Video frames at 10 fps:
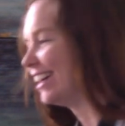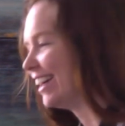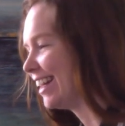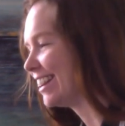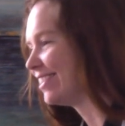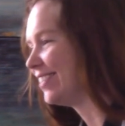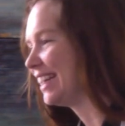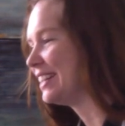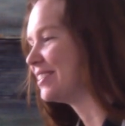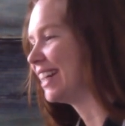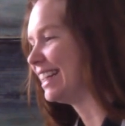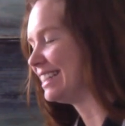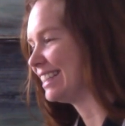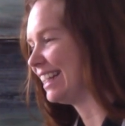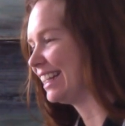right, now we can go ahead and
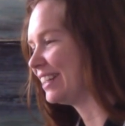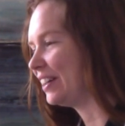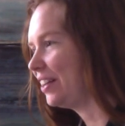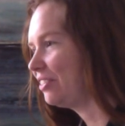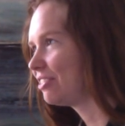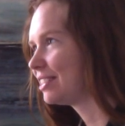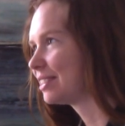take it off.